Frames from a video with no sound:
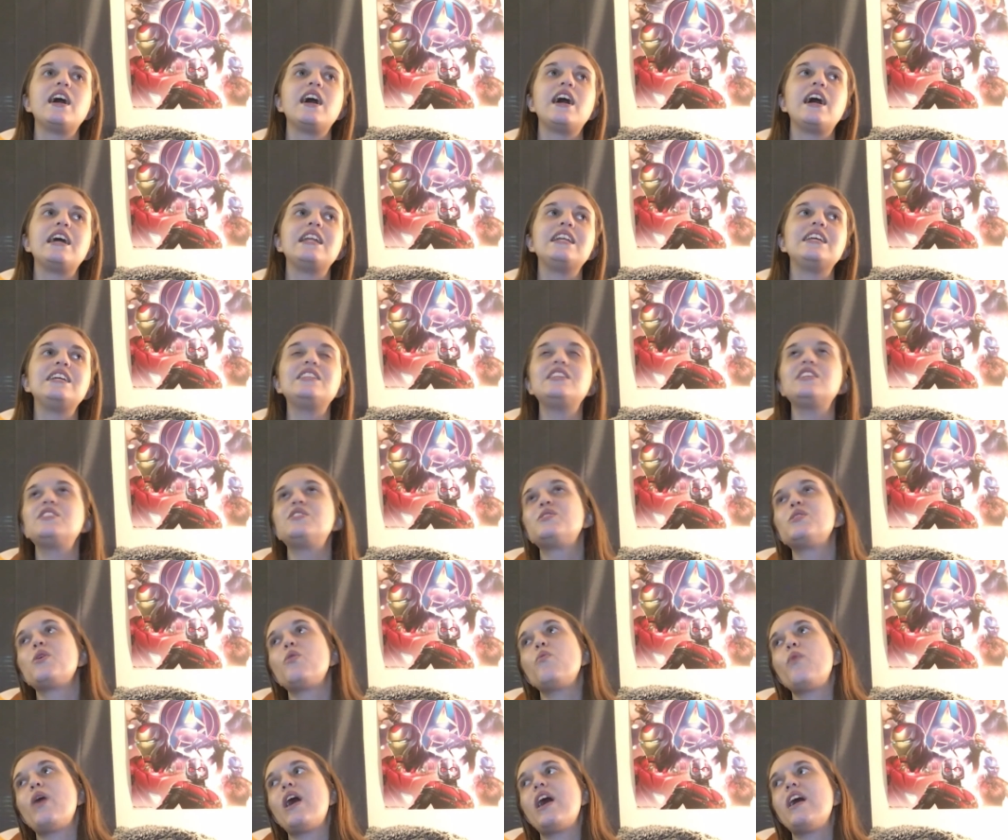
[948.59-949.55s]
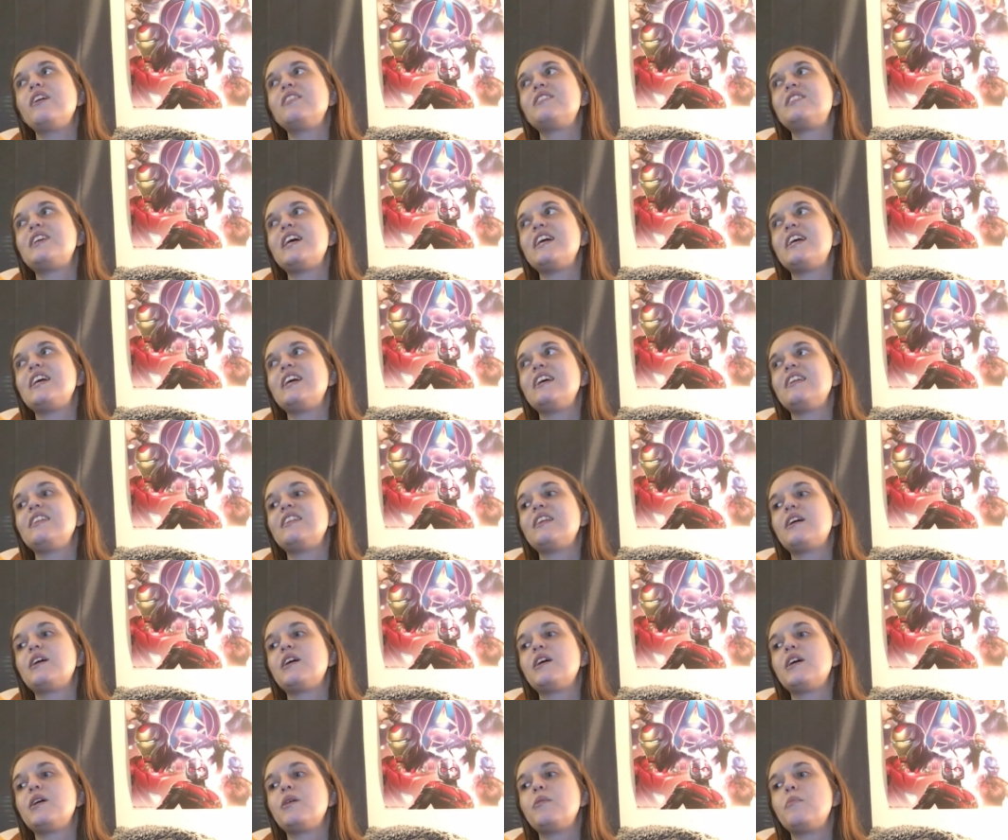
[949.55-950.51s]
And he did so well taking
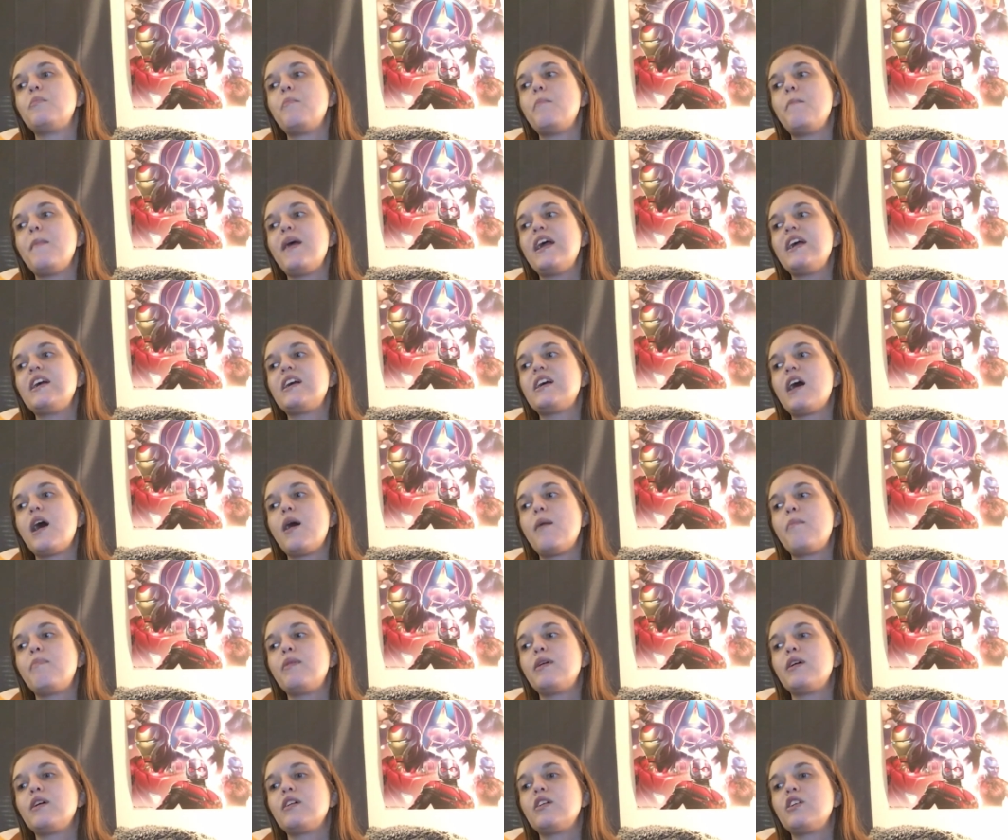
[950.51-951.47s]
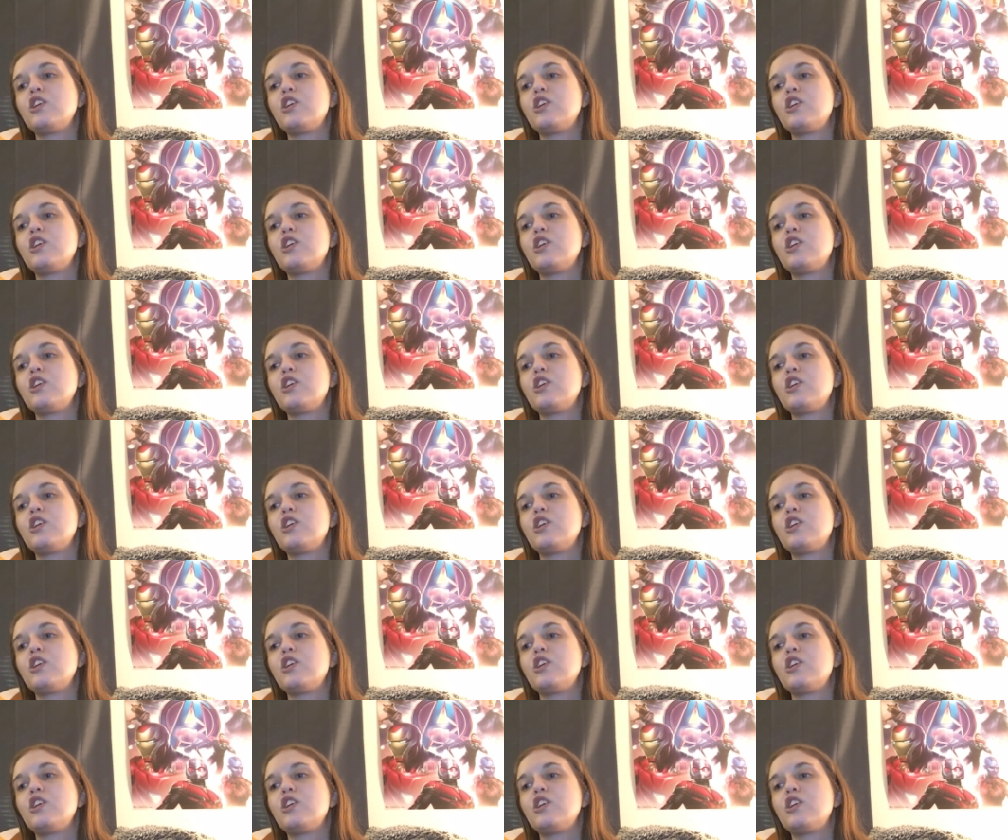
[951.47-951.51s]
the makeup